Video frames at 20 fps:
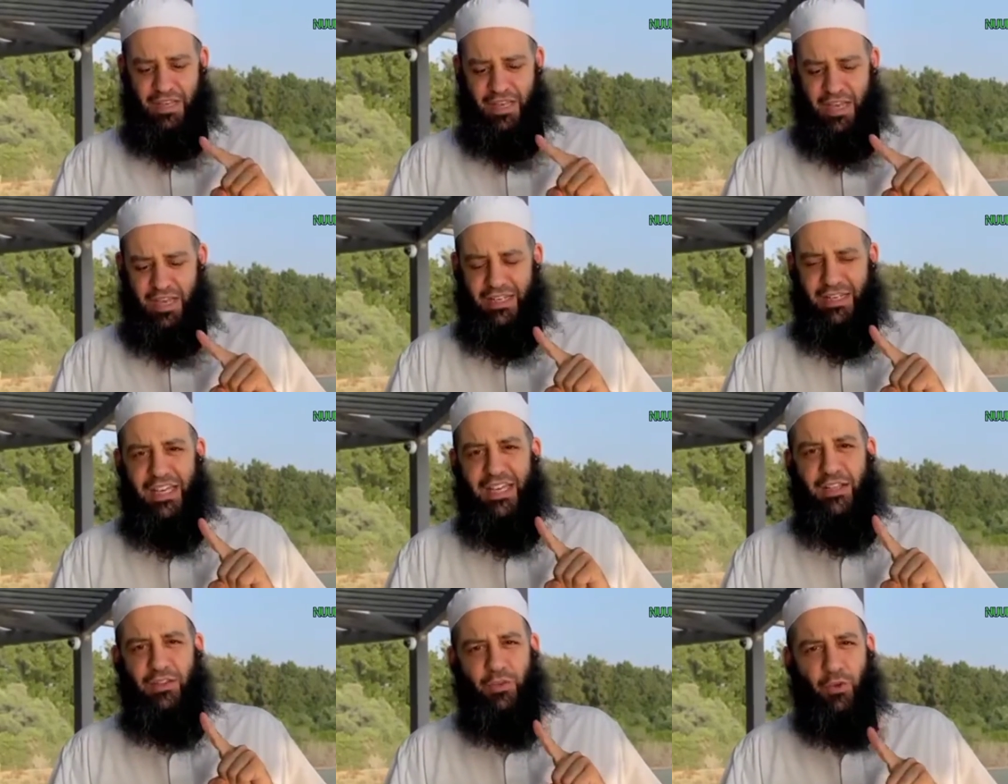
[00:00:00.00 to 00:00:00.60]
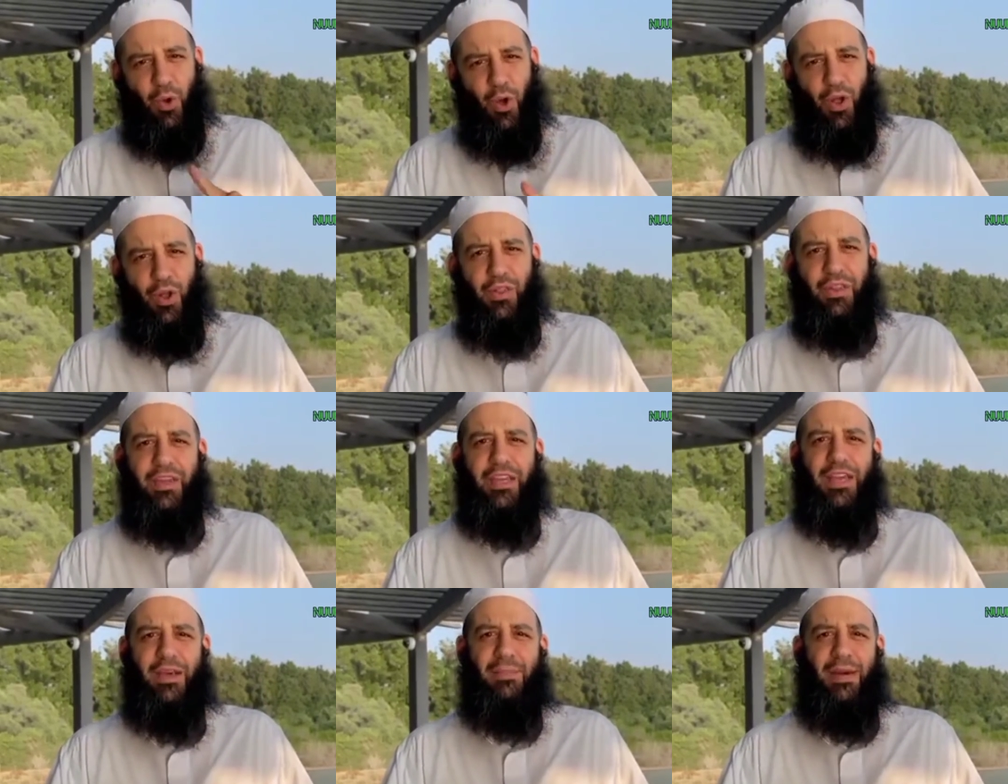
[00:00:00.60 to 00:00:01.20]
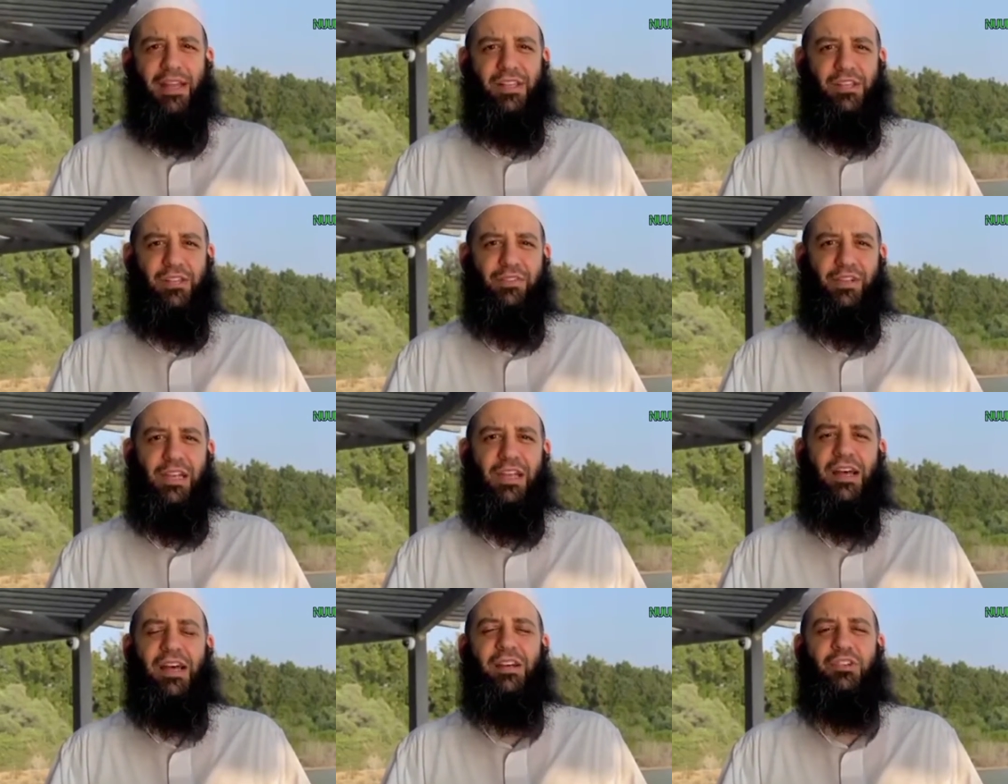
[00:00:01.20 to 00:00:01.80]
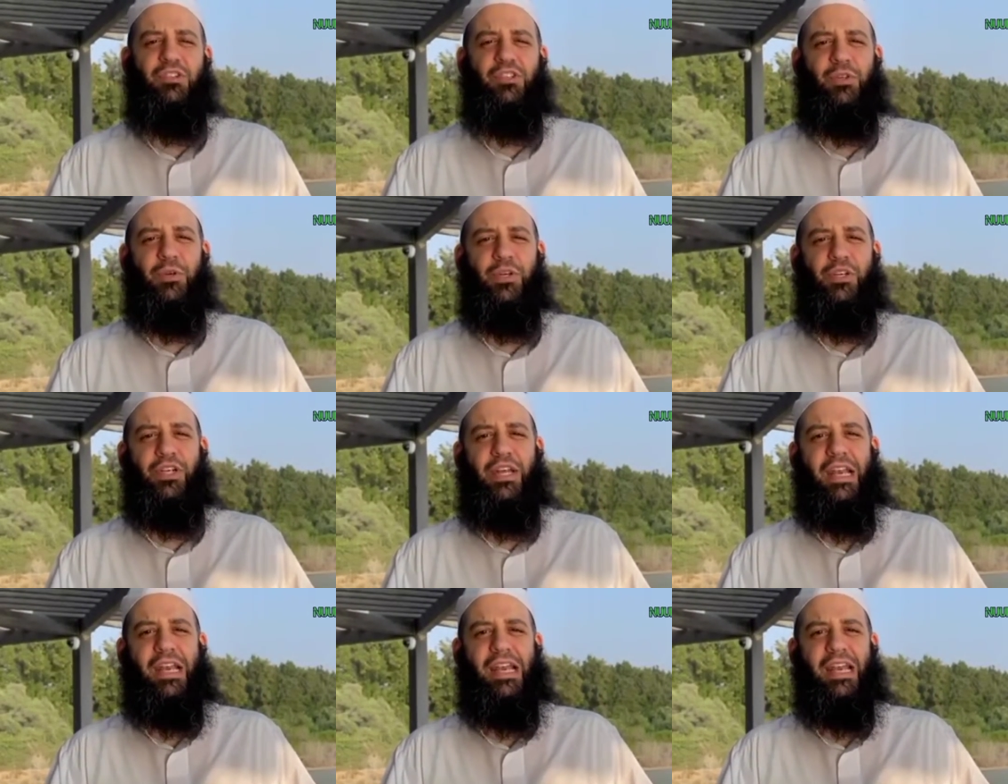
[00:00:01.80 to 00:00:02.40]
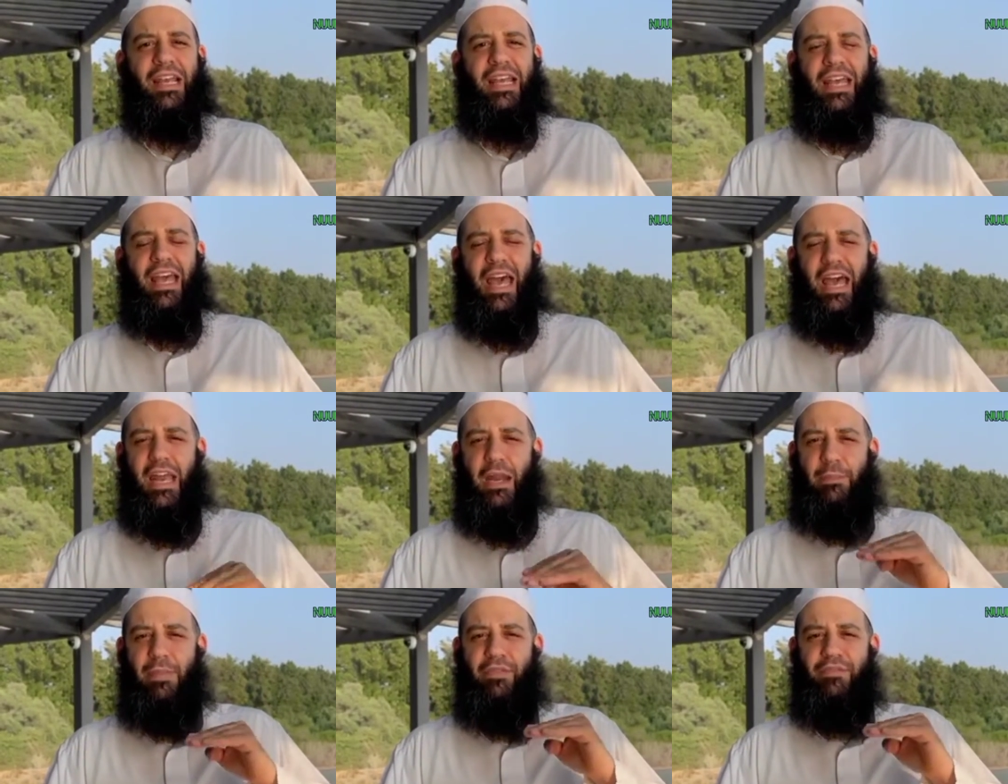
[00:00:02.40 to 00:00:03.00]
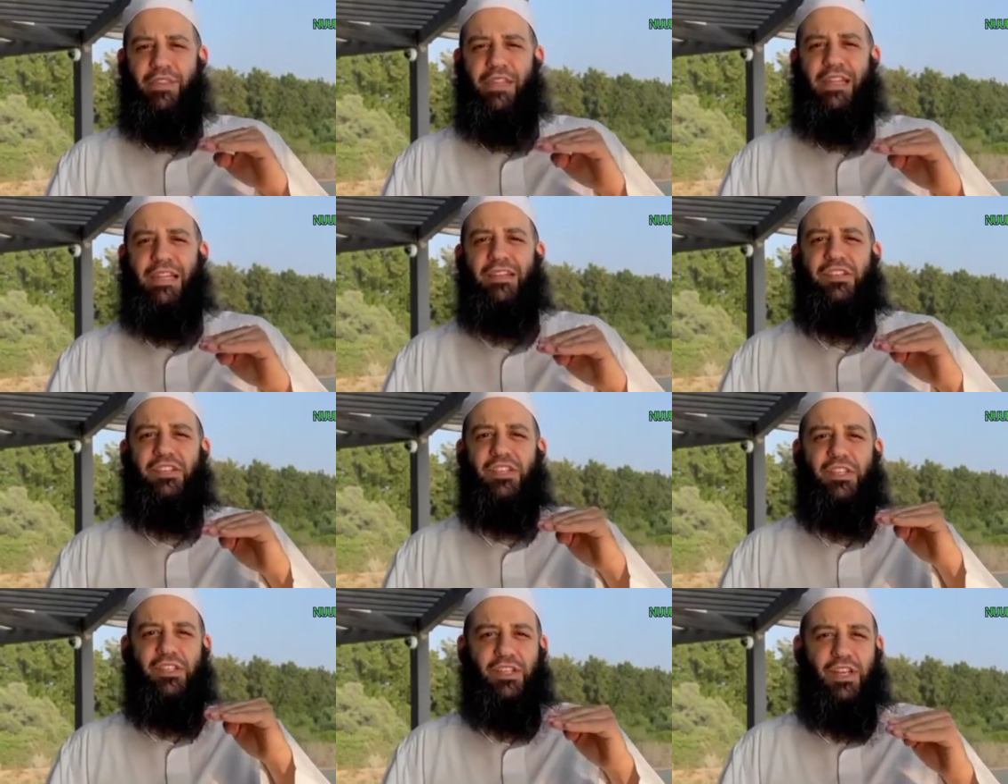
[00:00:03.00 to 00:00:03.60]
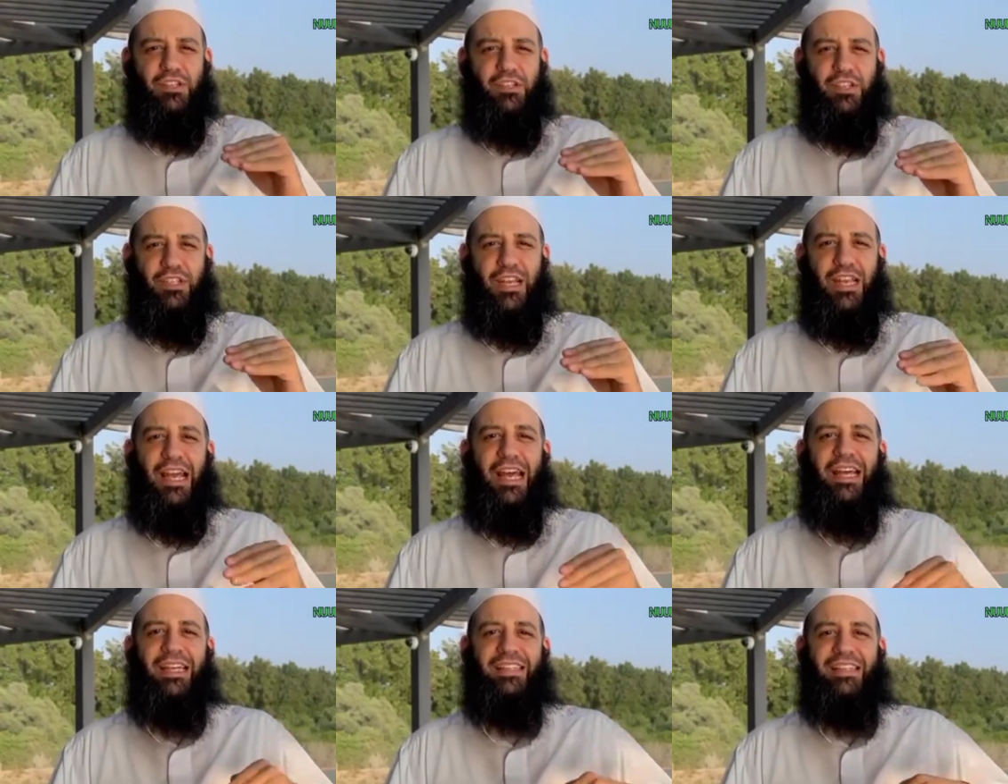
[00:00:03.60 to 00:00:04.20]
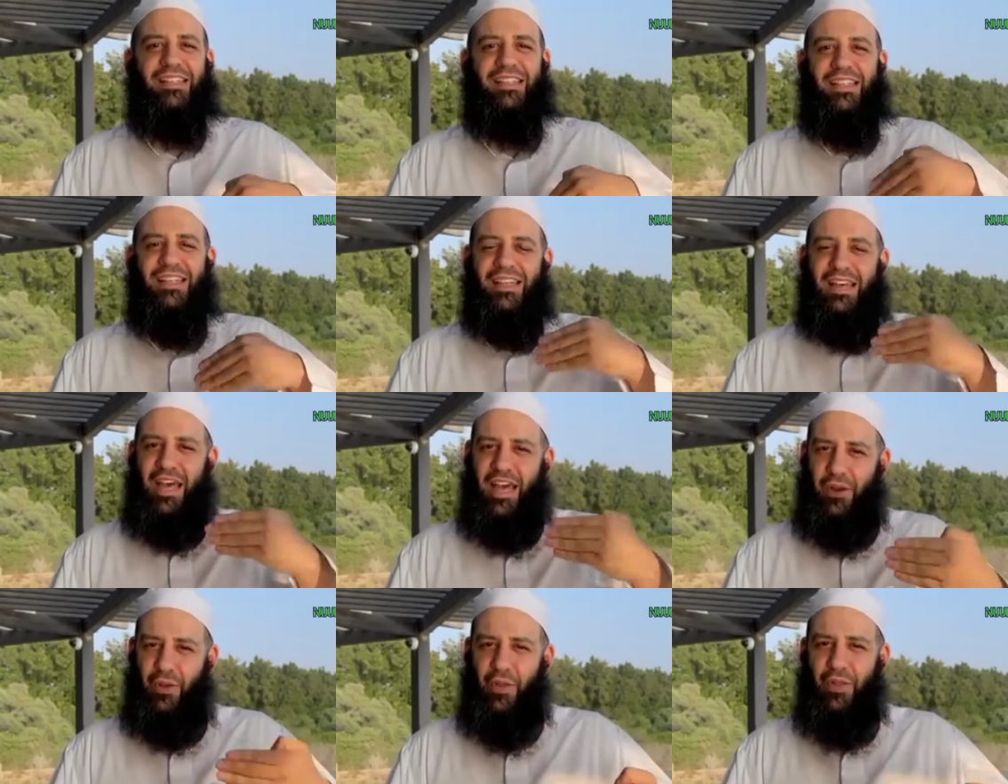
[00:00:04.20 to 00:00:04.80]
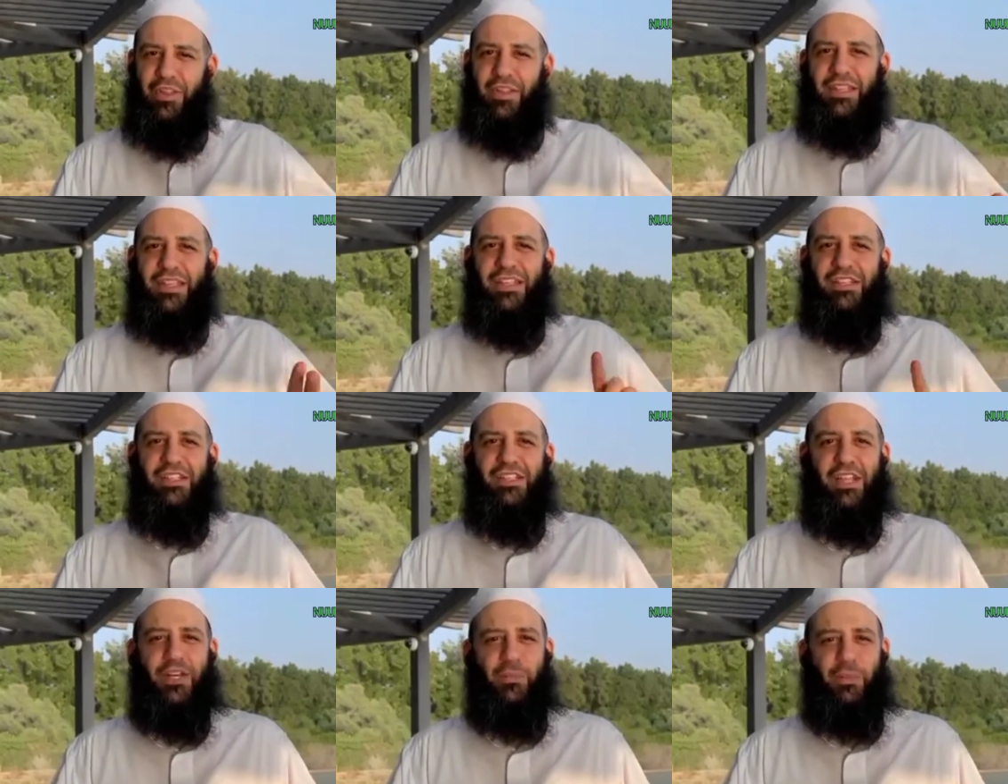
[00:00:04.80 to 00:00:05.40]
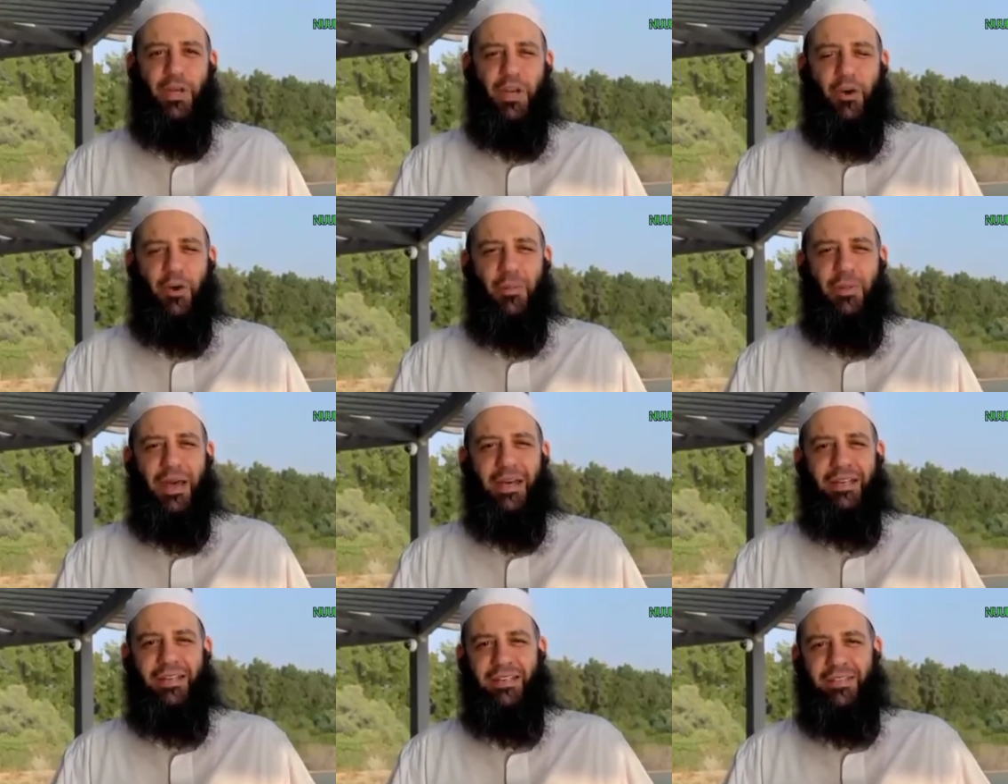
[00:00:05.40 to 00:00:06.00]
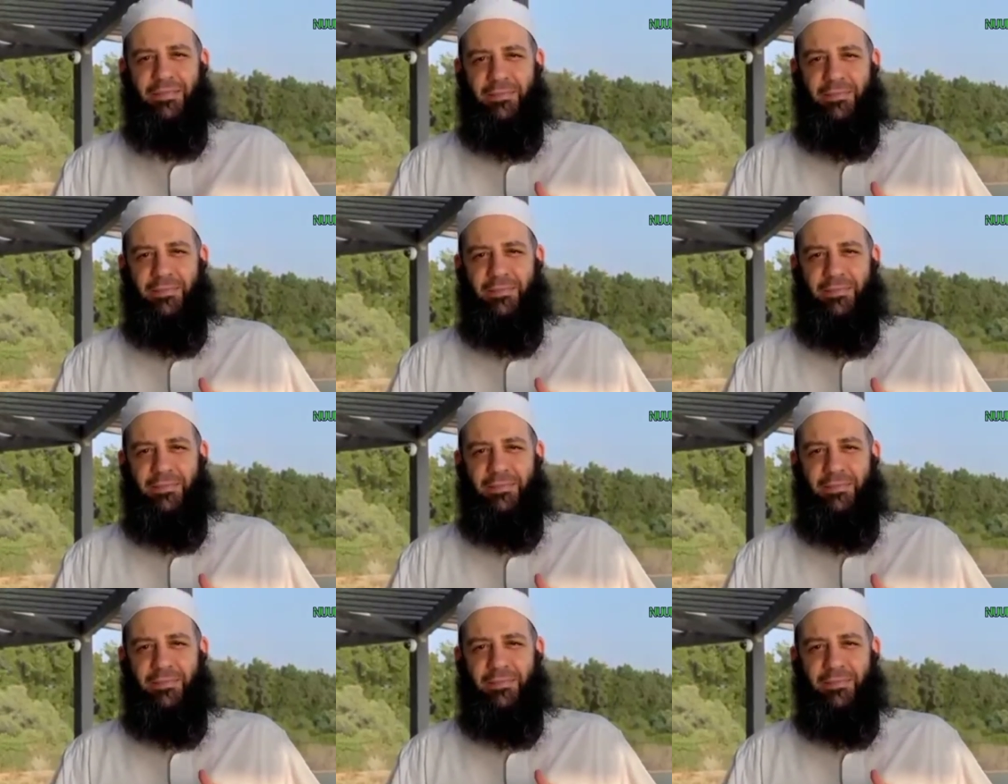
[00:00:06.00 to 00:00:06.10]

Adhere to all the commands of Allah Azza wa Jal. And above the list is as-salat and all the deeds that we know about.